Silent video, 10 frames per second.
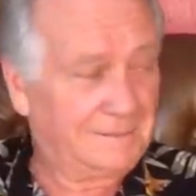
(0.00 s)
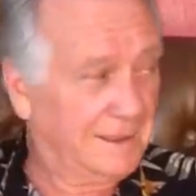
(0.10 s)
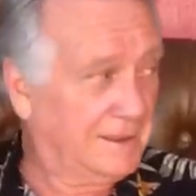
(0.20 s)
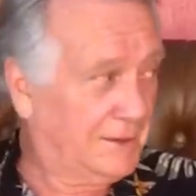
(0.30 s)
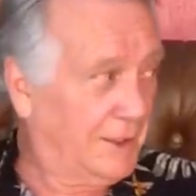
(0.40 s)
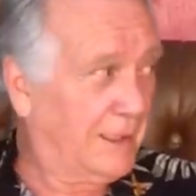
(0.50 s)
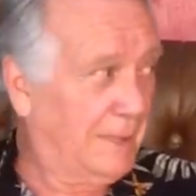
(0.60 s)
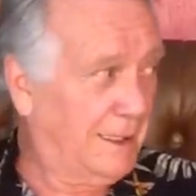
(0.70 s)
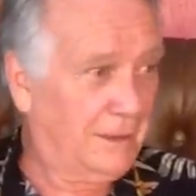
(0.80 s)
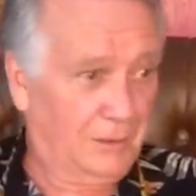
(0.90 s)
You talk
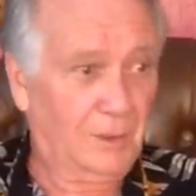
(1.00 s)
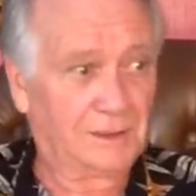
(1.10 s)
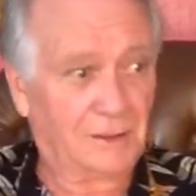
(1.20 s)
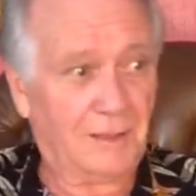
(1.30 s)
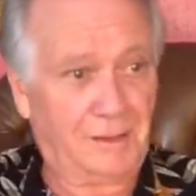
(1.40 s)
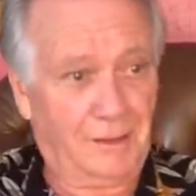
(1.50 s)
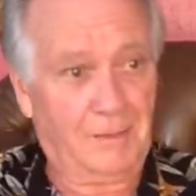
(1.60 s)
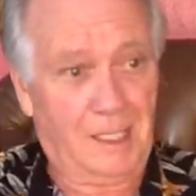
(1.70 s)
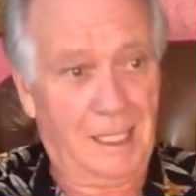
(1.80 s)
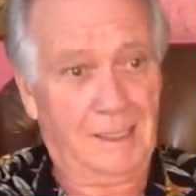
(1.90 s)
about what's on your
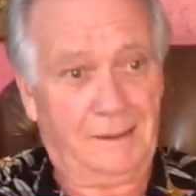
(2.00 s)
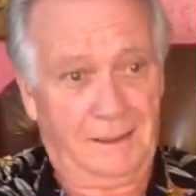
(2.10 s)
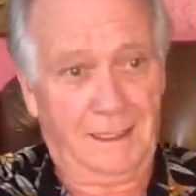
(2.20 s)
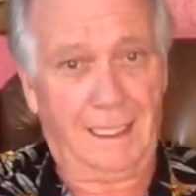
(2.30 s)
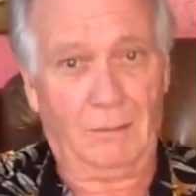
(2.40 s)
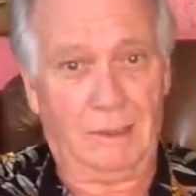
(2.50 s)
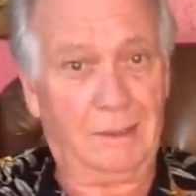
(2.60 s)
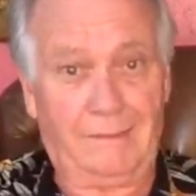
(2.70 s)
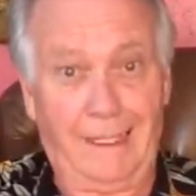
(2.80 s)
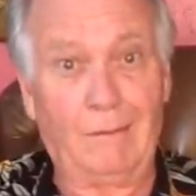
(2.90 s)
mind today.
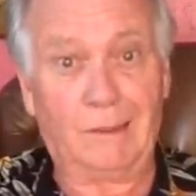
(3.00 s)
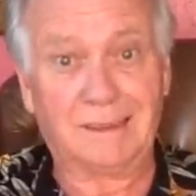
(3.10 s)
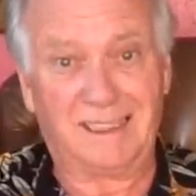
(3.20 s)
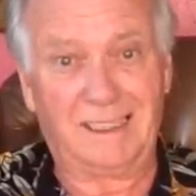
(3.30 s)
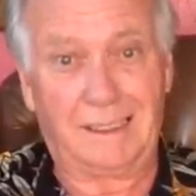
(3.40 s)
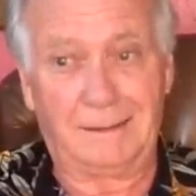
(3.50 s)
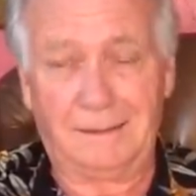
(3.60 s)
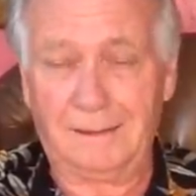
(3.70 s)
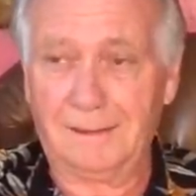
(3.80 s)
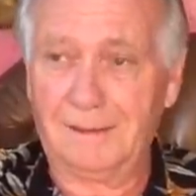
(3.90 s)
Well, that wasn't it.
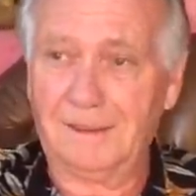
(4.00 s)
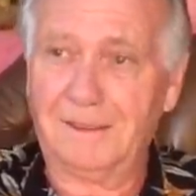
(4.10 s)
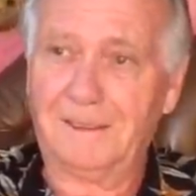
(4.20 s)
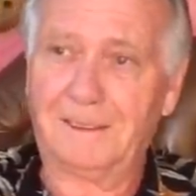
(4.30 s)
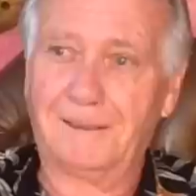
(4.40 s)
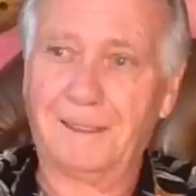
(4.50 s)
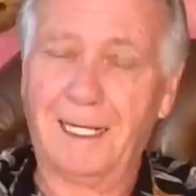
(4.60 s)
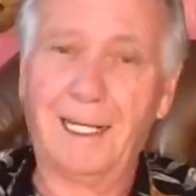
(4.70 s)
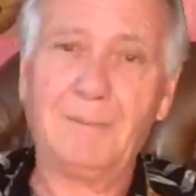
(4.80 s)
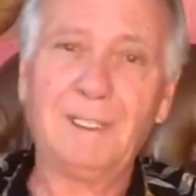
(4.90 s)

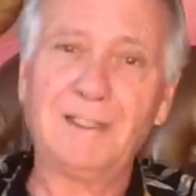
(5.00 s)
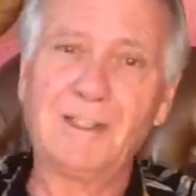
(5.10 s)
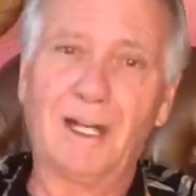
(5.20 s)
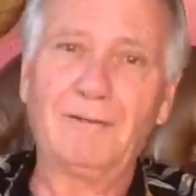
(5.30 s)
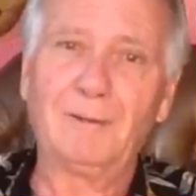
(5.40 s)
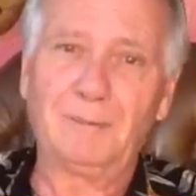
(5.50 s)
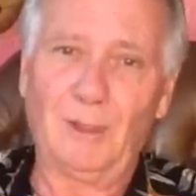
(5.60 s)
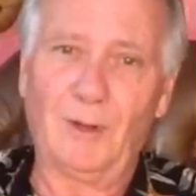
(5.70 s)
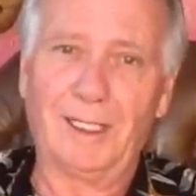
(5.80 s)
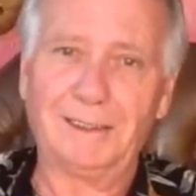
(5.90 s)
I had been
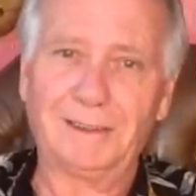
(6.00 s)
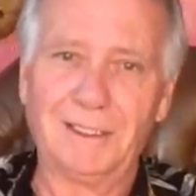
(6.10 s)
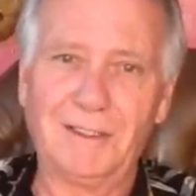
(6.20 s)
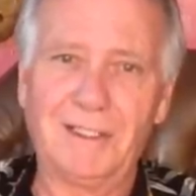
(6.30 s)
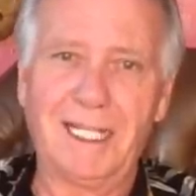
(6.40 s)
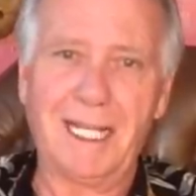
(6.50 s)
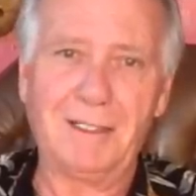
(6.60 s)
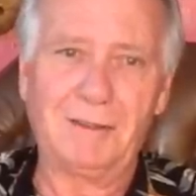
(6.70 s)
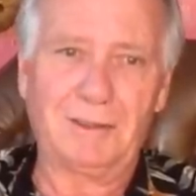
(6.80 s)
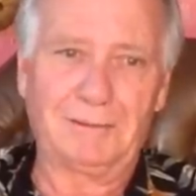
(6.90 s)
self-employed since the
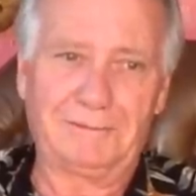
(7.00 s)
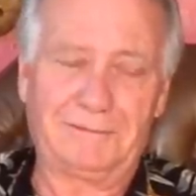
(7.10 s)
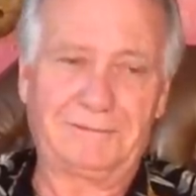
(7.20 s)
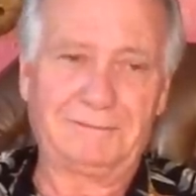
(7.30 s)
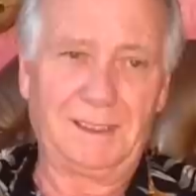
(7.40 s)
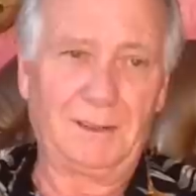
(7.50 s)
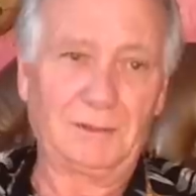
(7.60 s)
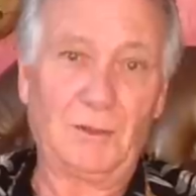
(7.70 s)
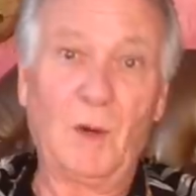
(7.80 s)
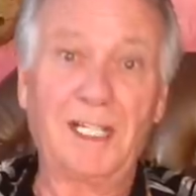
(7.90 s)
age of,
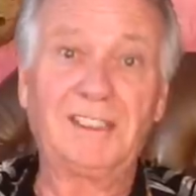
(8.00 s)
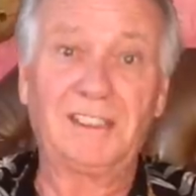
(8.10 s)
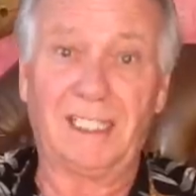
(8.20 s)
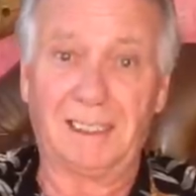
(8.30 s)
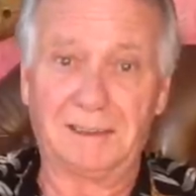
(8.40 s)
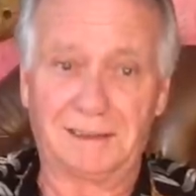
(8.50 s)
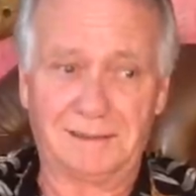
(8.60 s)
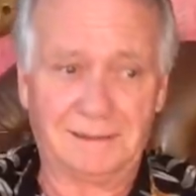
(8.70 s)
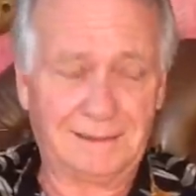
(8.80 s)
26.